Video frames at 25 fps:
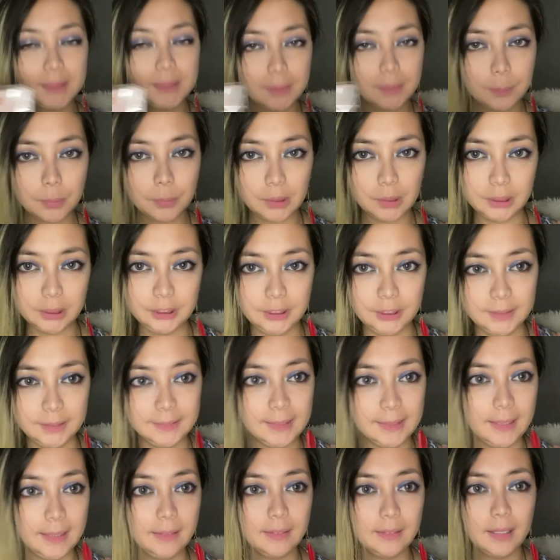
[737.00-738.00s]
brushes,
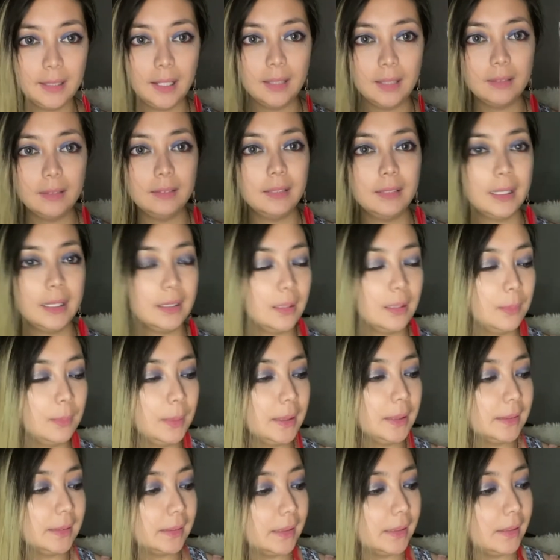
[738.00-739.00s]
and I like them
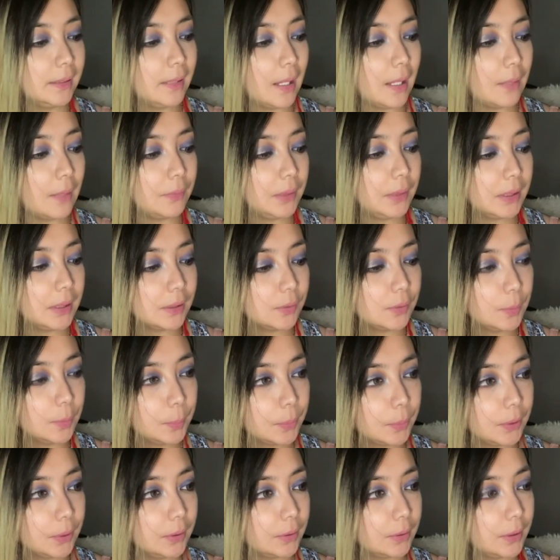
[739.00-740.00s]
because they have
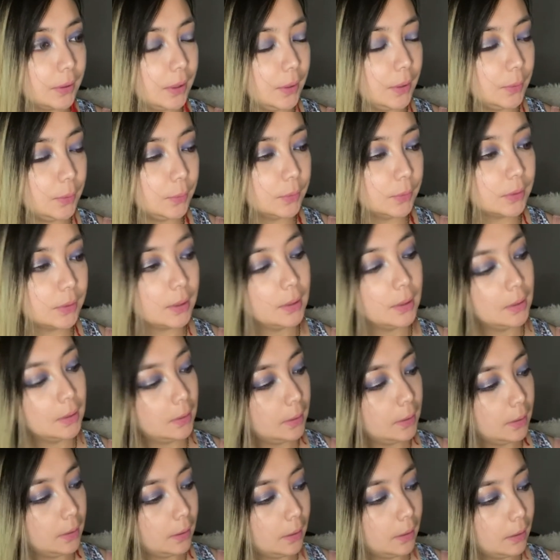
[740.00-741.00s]
super cute
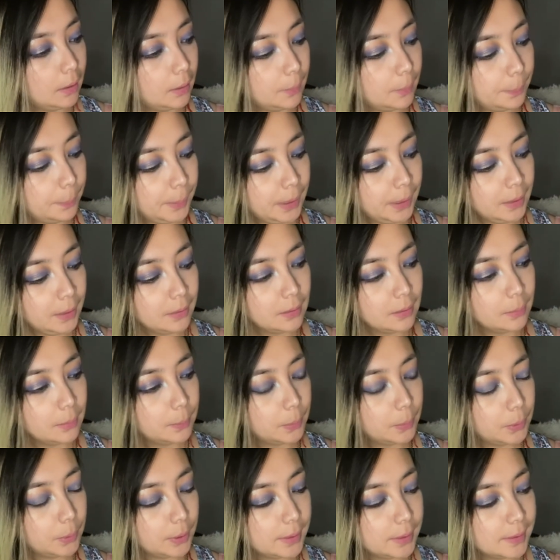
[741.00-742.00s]
pink
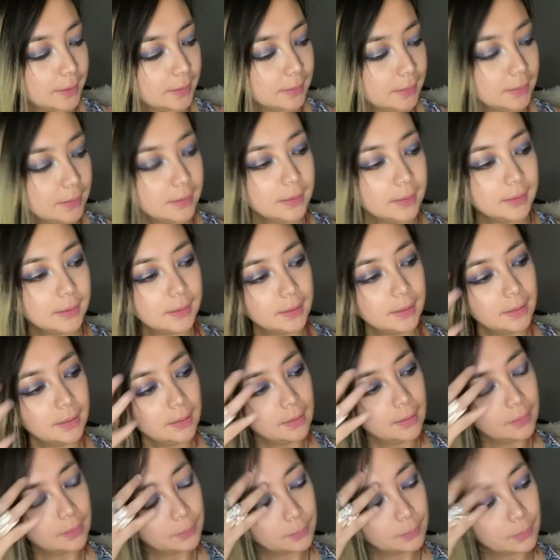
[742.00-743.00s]
bristles,
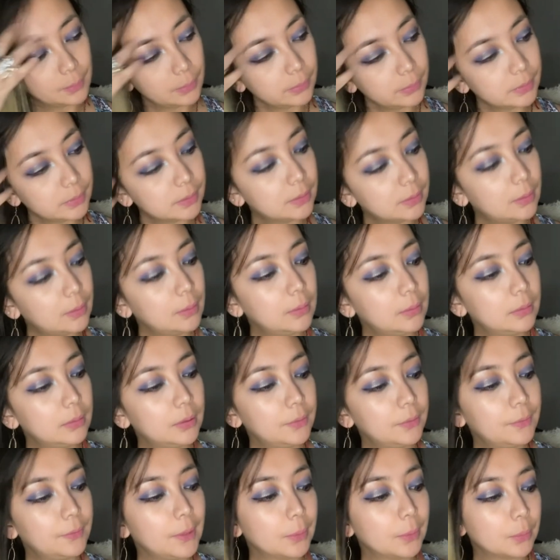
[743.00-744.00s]
rose gold
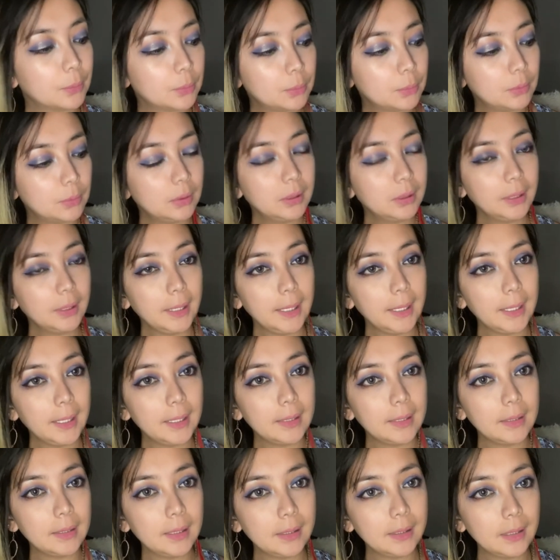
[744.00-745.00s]
ferrule,
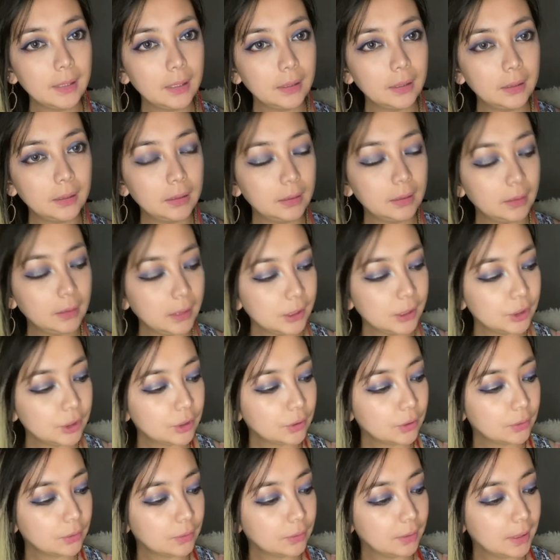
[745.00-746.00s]
and then a
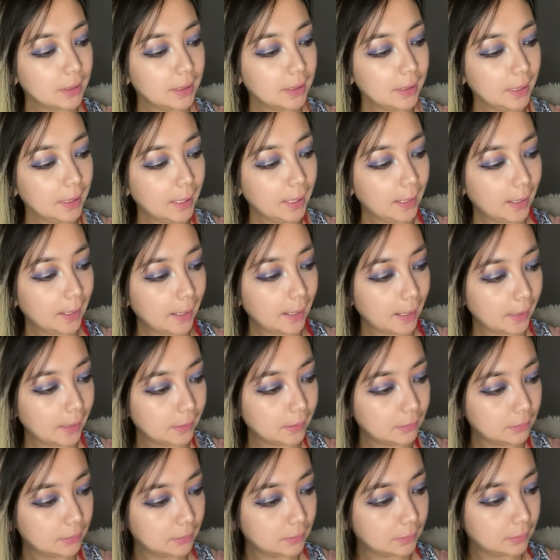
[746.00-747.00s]
glittery
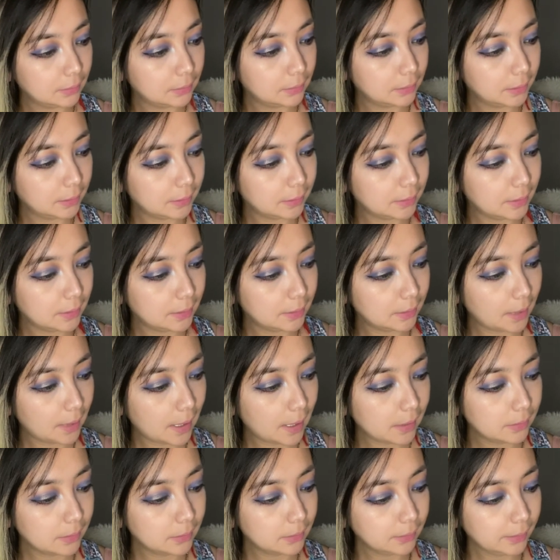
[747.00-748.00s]
handle. Like the
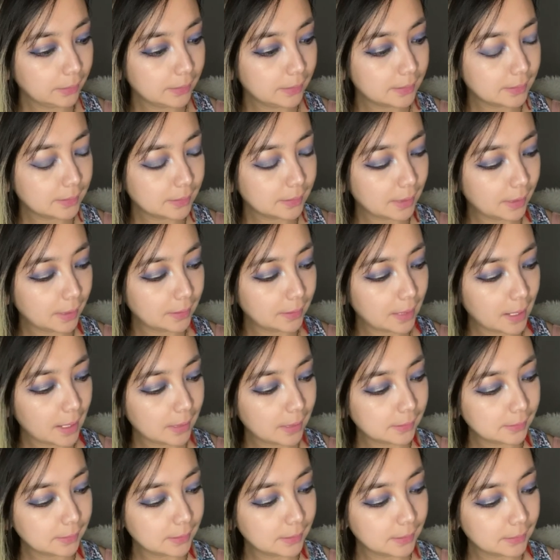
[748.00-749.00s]
handle inside has
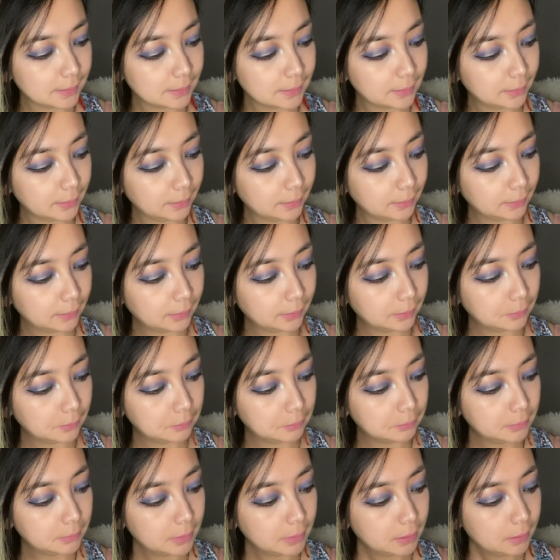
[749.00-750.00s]
this like
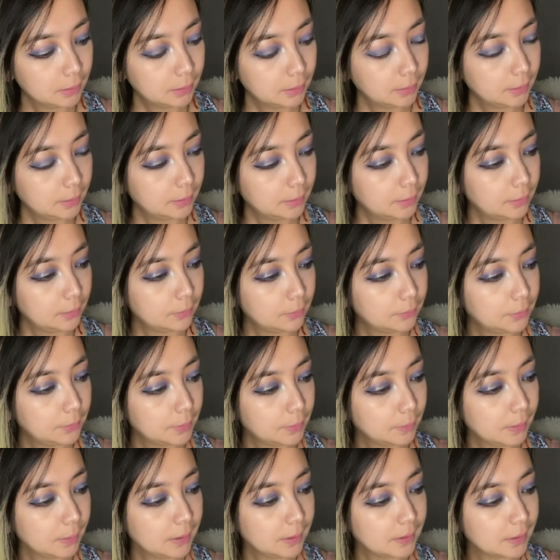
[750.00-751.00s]

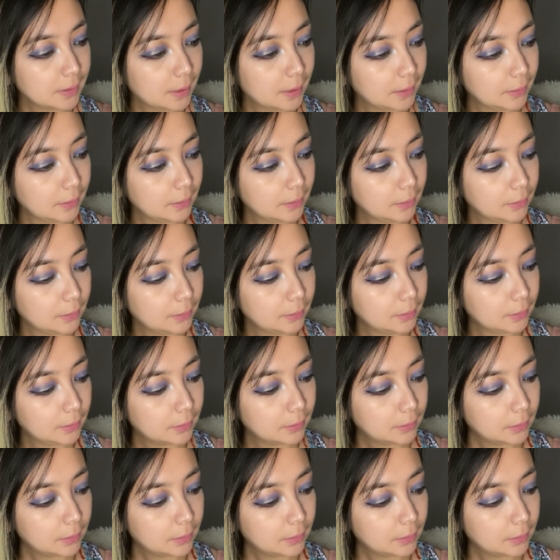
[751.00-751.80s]
very tiny